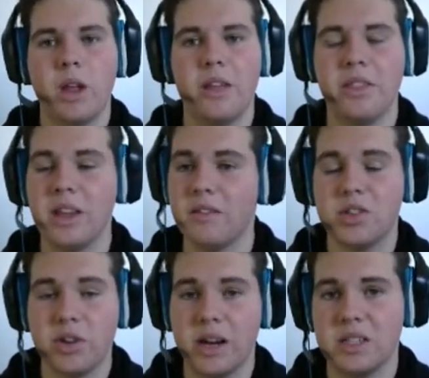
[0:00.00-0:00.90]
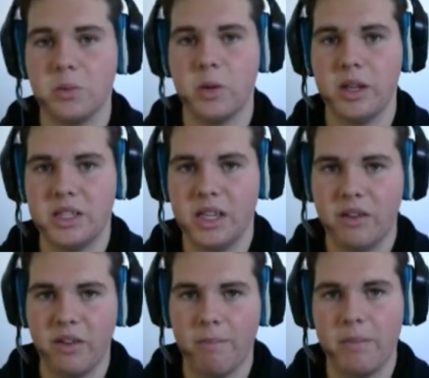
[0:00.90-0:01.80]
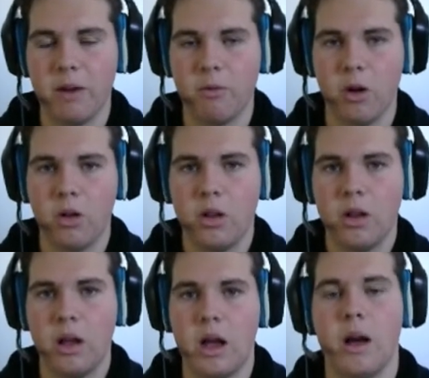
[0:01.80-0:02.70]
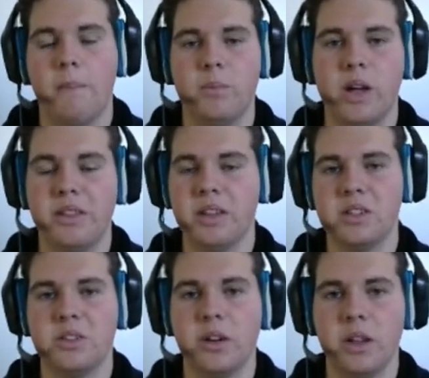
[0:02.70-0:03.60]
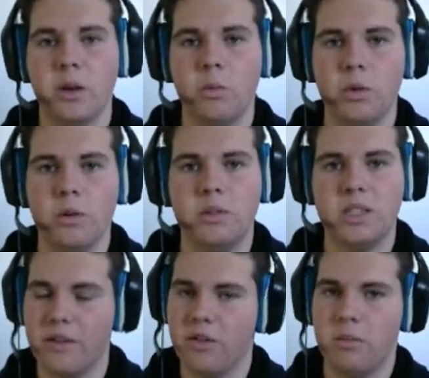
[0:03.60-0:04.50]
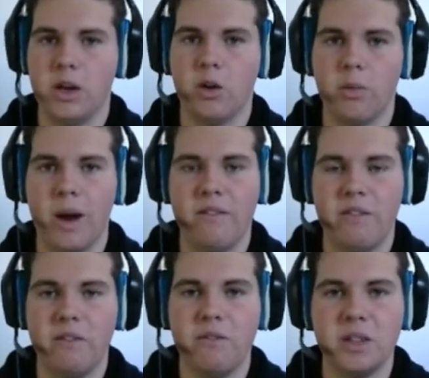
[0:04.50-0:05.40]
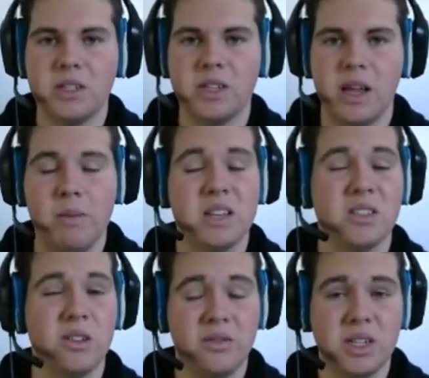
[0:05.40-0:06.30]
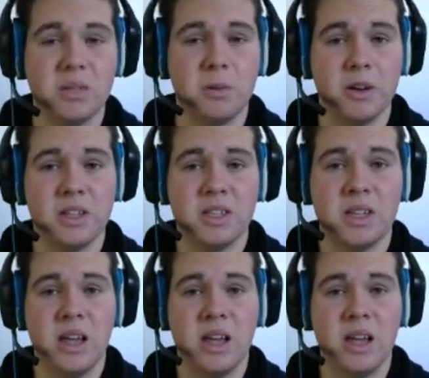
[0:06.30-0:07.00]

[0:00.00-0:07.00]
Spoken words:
think if Strax is willing to give up that role, I think Sterling would definitely be a great fit for this team. He has a lot of experience.